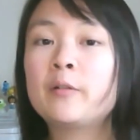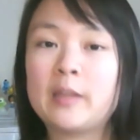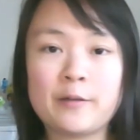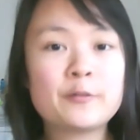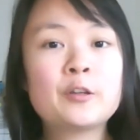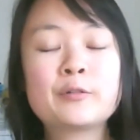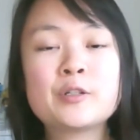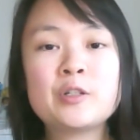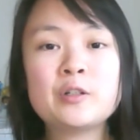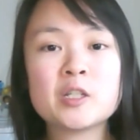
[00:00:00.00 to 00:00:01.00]
Without further
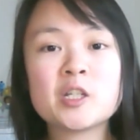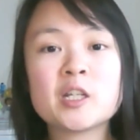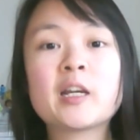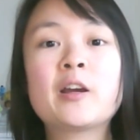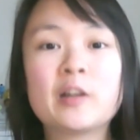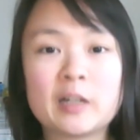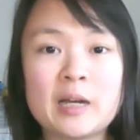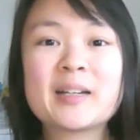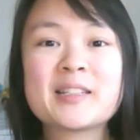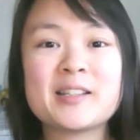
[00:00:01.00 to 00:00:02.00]
ado, let's check out her
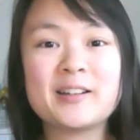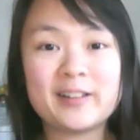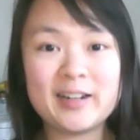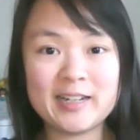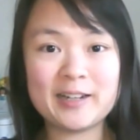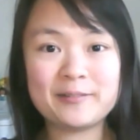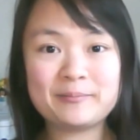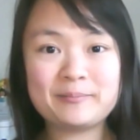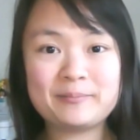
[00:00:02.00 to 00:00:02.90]
comeback song right now.